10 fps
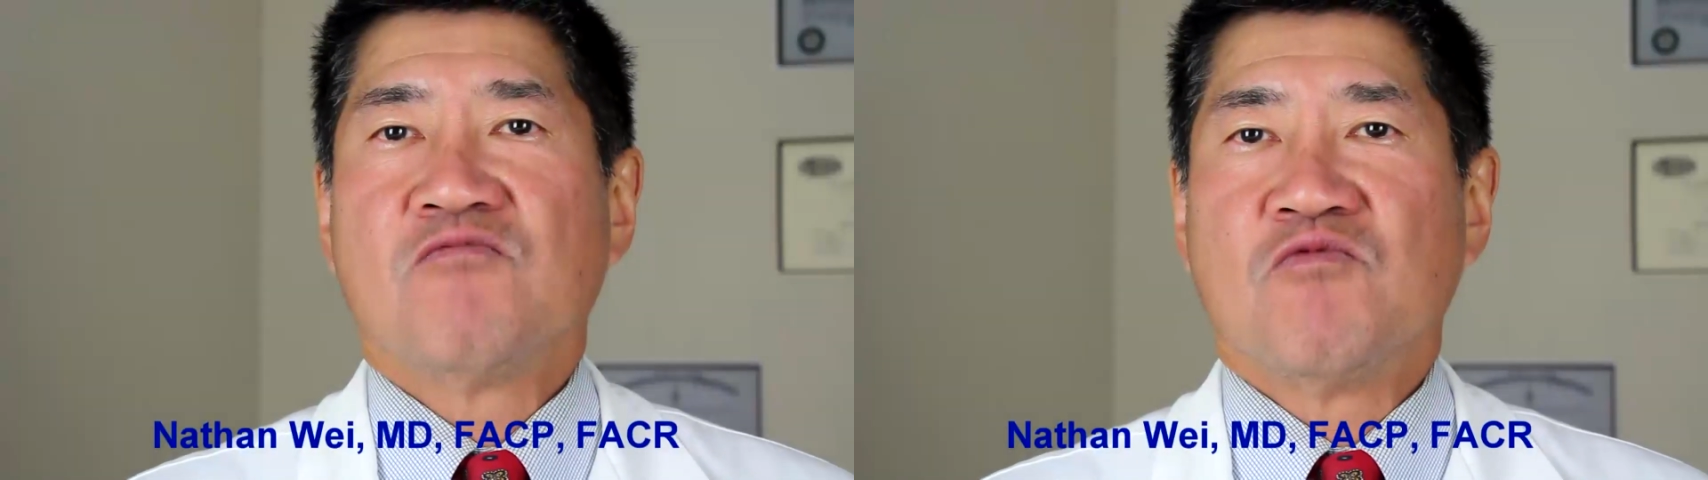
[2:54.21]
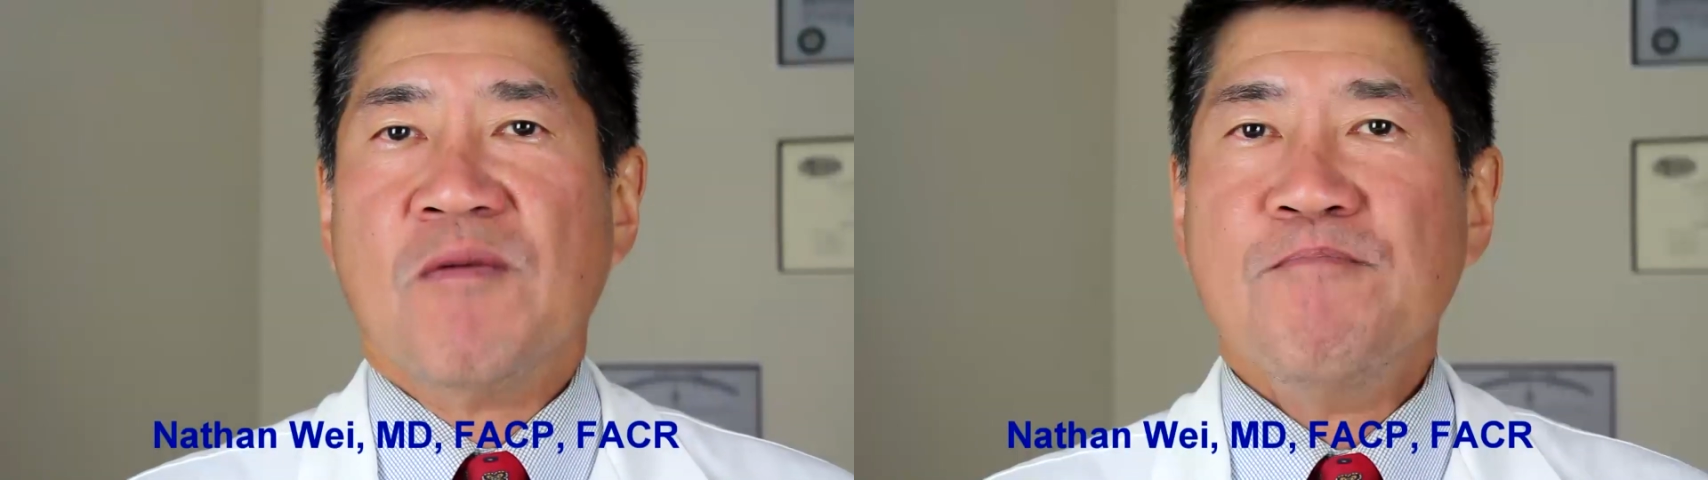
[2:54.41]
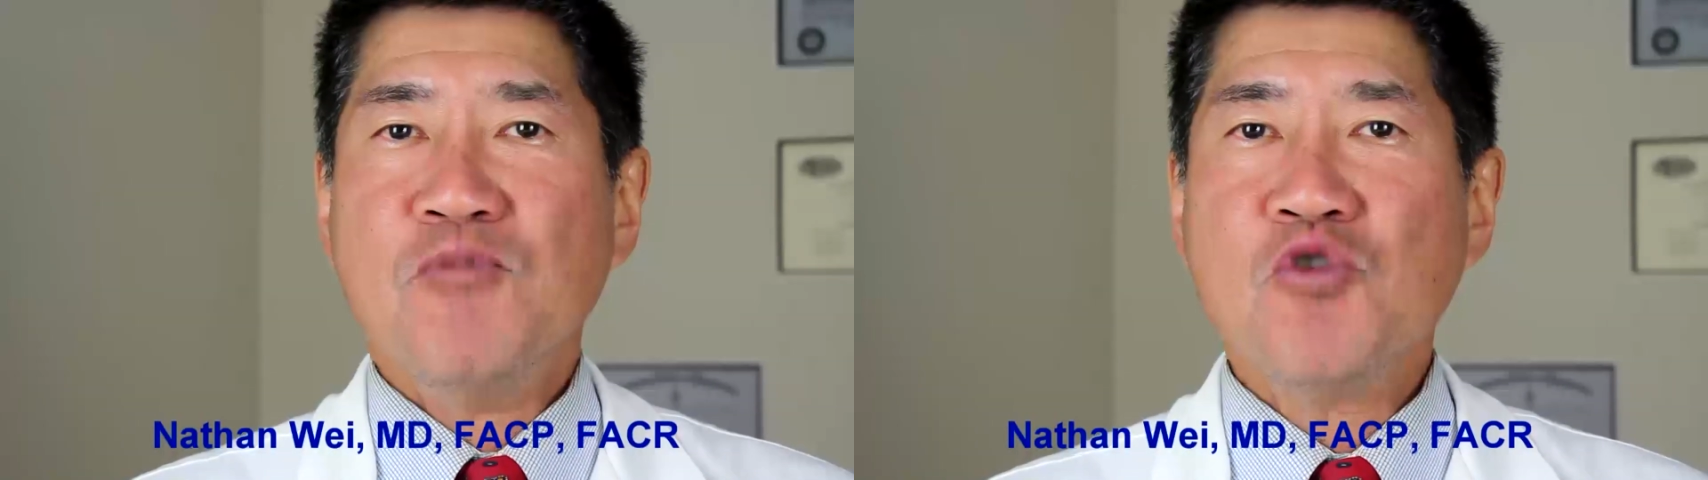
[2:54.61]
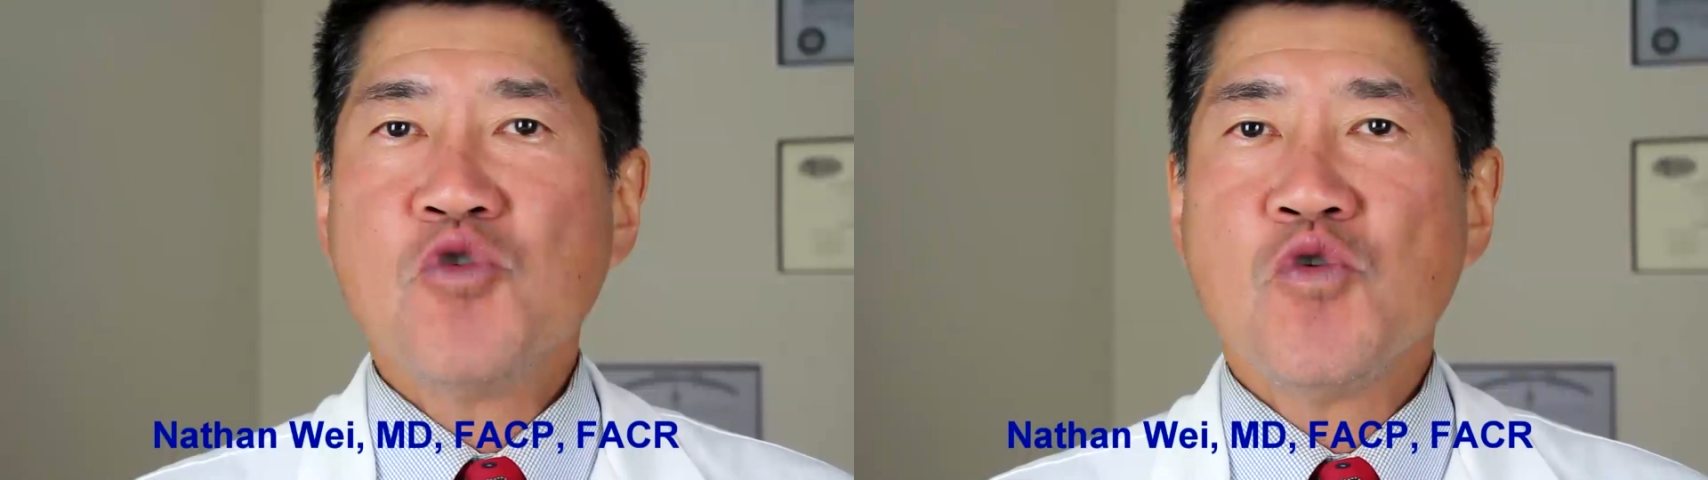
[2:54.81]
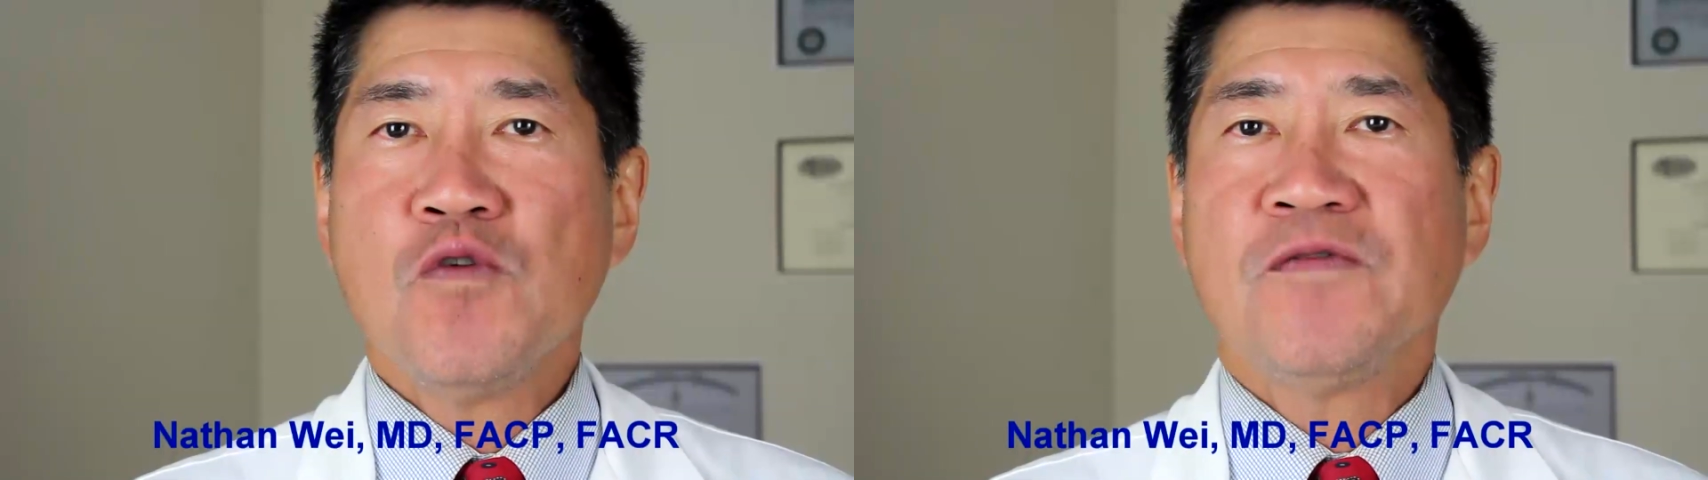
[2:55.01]

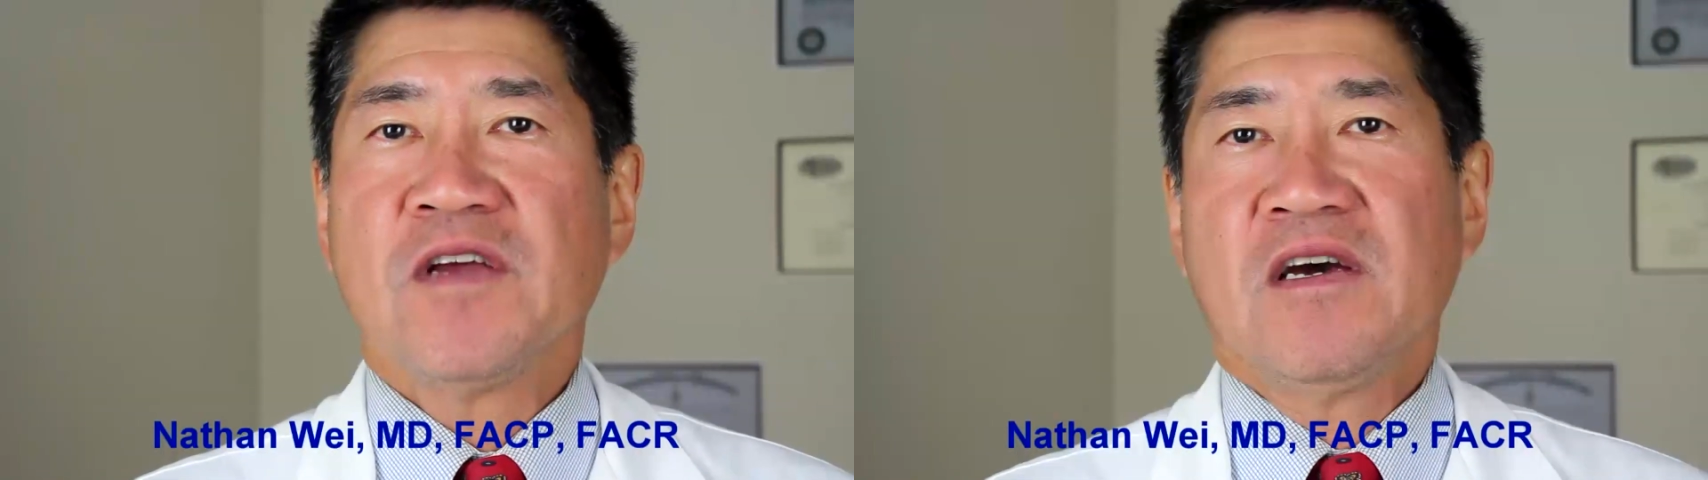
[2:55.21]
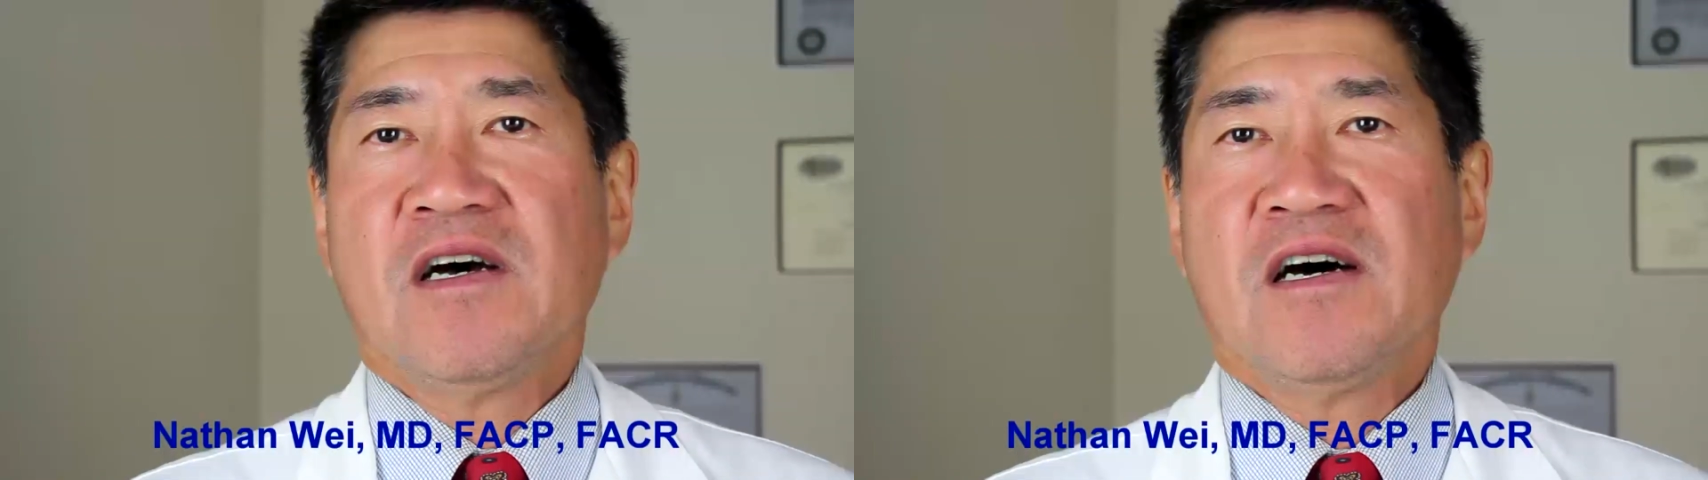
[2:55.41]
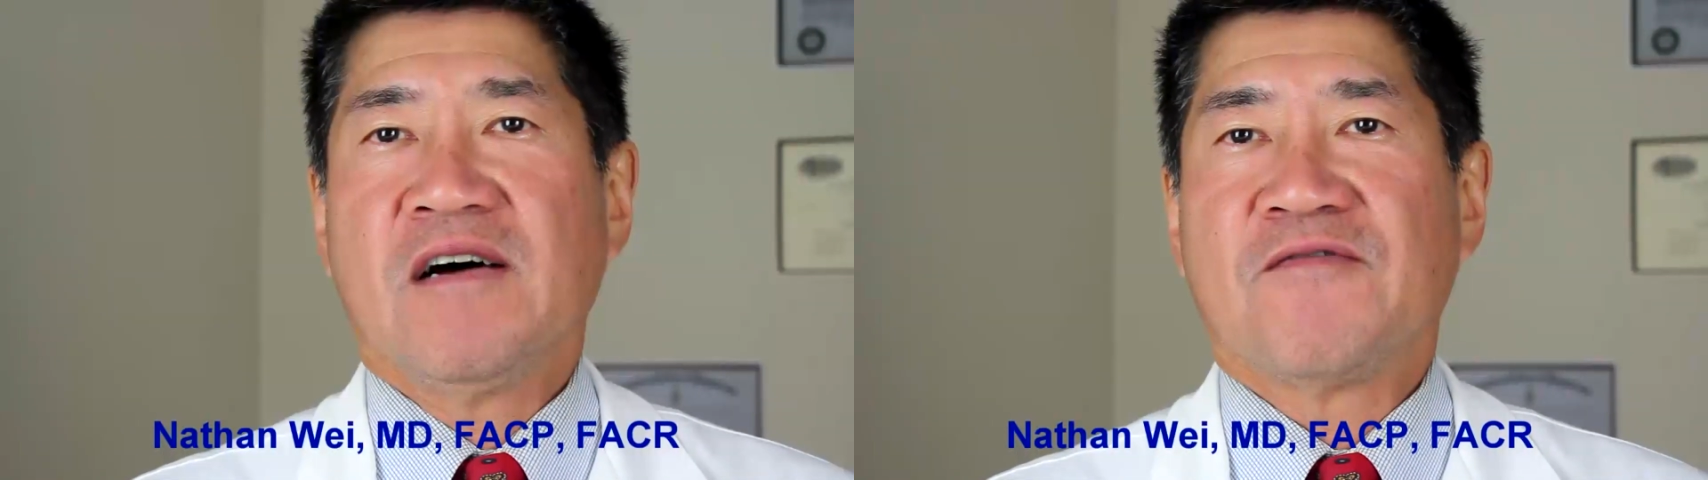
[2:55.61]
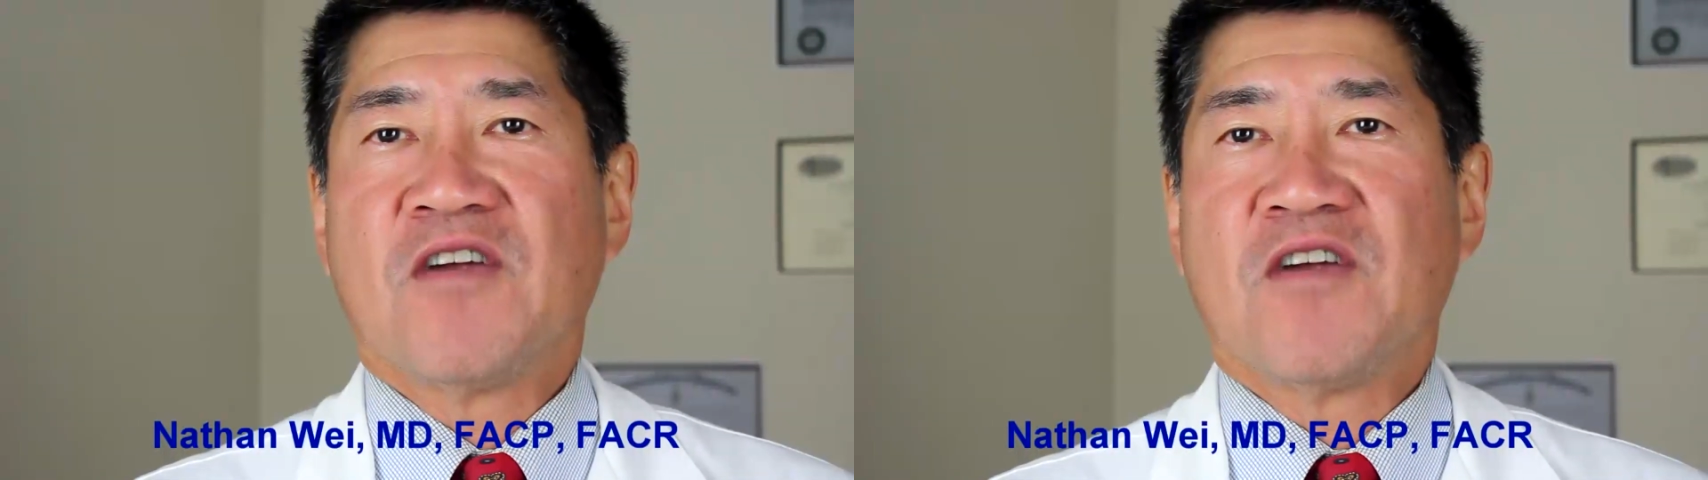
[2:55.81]
removed uh,